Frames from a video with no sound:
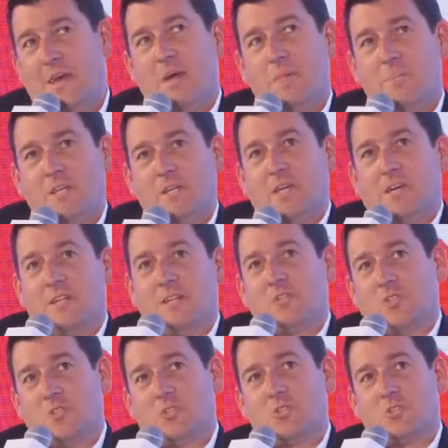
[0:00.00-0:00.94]
But yet, in
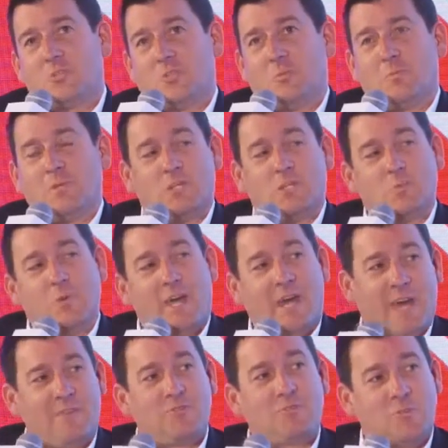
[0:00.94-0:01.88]
digital, because we
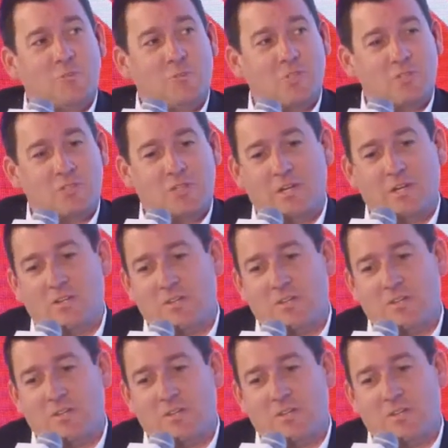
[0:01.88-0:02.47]
have so much data,